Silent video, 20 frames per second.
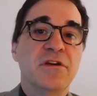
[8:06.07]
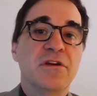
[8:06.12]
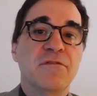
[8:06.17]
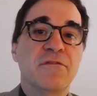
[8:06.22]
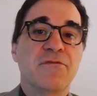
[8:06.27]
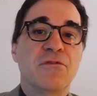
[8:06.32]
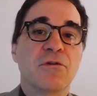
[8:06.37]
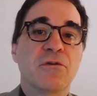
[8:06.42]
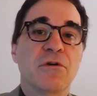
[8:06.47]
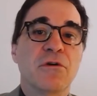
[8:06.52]

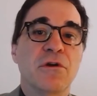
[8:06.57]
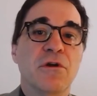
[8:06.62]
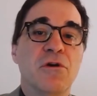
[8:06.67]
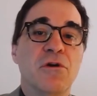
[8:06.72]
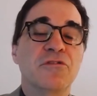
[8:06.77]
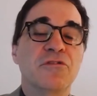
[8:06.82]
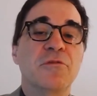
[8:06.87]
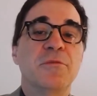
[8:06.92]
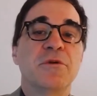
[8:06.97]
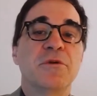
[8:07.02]
for an
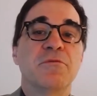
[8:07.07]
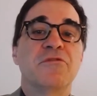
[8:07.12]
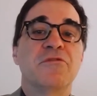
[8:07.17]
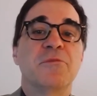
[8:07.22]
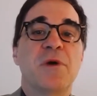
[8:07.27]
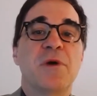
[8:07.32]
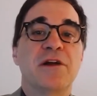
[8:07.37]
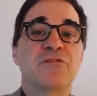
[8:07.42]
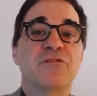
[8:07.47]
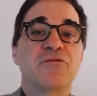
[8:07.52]
ultimate
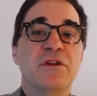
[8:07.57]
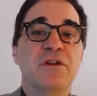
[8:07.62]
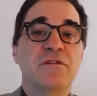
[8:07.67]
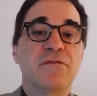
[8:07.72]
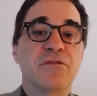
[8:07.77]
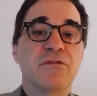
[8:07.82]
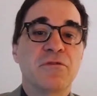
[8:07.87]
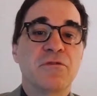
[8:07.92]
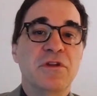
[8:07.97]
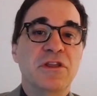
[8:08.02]
response rate
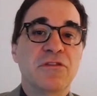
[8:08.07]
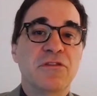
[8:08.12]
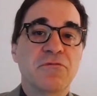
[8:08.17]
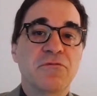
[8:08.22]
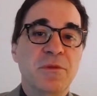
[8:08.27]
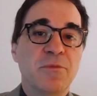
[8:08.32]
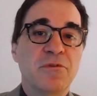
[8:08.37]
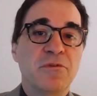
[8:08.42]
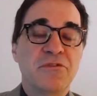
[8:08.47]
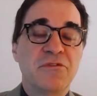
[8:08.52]
of
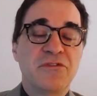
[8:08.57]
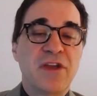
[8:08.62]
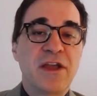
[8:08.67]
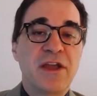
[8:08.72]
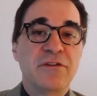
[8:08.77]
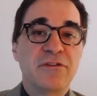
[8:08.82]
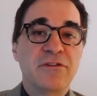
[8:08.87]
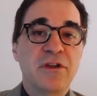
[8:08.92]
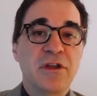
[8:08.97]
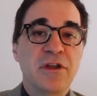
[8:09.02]

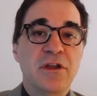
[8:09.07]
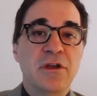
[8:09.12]
33%,